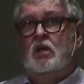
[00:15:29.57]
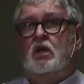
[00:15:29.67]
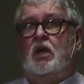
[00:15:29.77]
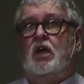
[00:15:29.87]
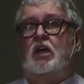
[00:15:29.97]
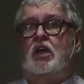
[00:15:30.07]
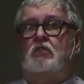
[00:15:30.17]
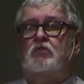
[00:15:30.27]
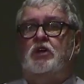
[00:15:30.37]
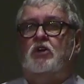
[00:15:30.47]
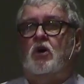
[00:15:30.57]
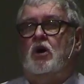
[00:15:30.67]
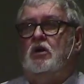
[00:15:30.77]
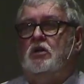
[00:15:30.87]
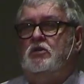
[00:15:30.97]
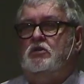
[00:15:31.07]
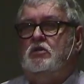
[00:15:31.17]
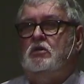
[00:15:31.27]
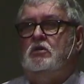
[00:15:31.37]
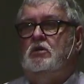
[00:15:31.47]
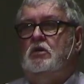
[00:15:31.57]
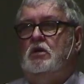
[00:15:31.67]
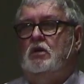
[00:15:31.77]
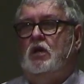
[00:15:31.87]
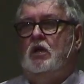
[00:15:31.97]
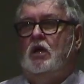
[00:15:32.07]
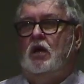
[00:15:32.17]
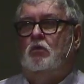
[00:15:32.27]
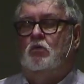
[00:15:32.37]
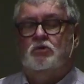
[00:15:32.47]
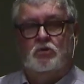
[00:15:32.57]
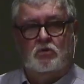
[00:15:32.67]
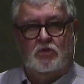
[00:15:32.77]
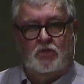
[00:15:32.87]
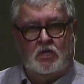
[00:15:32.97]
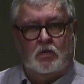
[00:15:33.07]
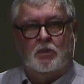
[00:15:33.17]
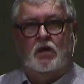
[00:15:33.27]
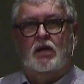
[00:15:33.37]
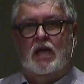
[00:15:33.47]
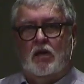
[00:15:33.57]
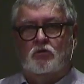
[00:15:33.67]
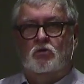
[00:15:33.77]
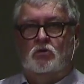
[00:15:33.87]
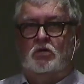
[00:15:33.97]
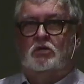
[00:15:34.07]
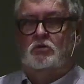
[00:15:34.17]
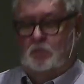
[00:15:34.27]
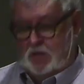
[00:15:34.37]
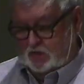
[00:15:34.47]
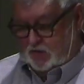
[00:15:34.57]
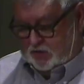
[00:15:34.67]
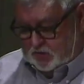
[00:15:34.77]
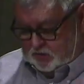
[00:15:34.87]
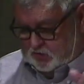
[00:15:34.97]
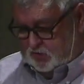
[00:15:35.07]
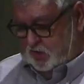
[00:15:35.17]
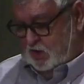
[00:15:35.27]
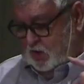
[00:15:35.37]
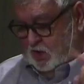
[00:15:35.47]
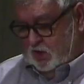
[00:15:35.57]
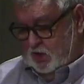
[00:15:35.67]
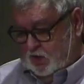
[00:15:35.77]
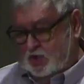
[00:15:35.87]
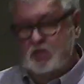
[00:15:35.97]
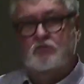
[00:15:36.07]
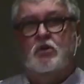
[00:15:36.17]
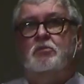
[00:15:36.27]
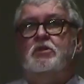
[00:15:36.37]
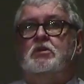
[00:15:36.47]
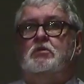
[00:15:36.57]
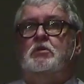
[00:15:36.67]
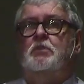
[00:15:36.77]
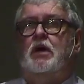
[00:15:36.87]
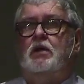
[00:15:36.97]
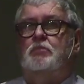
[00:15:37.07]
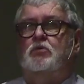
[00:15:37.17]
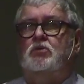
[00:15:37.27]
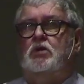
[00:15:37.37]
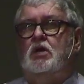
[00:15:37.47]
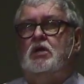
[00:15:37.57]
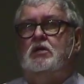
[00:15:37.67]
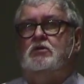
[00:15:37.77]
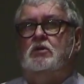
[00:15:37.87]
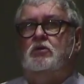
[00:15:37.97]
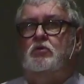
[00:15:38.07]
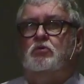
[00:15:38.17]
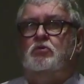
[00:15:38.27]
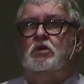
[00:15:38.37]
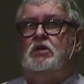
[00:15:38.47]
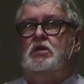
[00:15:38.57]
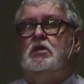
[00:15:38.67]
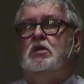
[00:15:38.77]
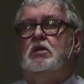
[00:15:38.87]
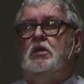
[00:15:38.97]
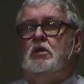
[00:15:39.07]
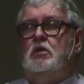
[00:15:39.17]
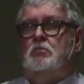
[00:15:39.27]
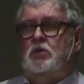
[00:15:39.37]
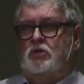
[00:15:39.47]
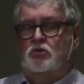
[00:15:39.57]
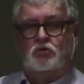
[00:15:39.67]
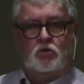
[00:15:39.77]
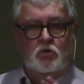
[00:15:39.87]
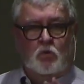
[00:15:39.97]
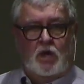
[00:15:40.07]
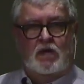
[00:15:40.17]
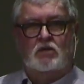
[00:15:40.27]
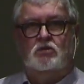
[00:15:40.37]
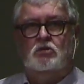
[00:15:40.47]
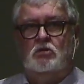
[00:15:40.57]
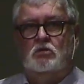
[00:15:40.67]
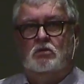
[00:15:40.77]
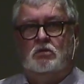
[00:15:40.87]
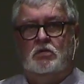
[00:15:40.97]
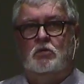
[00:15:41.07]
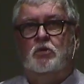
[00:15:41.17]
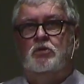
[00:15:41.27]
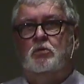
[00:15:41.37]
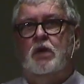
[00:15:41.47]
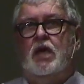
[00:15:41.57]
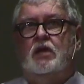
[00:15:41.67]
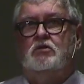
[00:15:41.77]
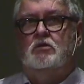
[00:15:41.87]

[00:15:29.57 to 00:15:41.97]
And, and regardless, I want you to think about how you look at your past. Now, this is again from the, the Bible study, and it's a little tricky, but there's two ways to deal with your past.